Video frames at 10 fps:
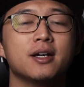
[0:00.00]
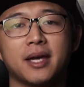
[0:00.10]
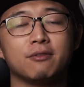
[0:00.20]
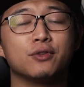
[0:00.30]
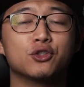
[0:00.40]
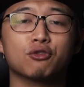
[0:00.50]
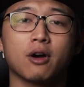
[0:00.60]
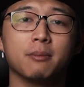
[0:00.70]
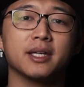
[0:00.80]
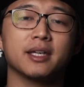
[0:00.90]
and
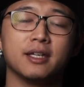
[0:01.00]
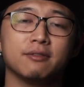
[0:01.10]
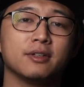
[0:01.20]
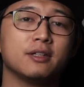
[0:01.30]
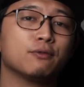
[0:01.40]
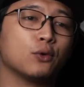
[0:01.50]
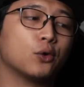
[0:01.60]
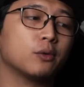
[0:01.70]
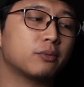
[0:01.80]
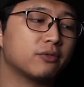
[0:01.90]
Futuromic AV
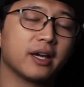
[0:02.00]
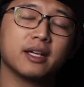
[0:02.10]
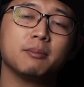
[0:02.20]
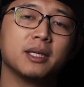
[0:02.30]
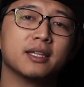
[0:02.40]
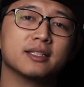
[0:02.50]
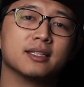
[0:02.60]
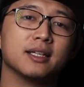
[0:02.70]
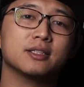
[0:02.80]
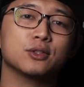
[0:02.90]
for providing me this
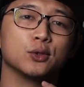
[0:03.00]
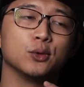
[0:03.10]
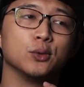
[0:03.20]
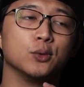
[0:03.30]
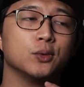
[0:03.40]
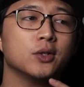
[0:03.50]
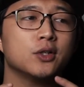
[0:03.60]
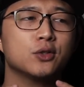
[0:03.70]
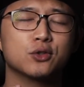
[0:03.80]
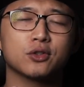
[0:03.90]
lens to
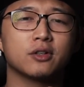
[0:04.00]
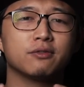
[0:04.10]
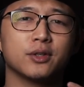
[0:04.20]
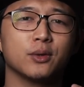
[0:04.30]
sort of,